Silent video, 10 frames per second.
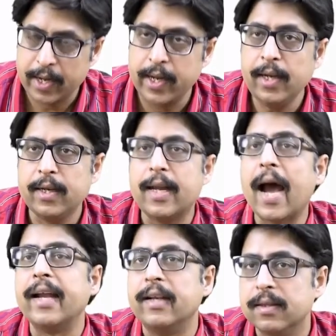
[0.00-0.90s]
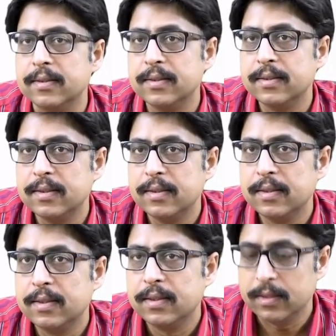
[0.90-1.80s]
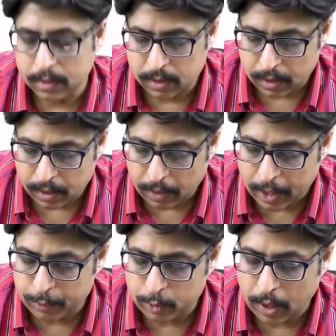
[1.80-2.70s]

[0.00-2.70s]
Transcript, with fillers: he died. I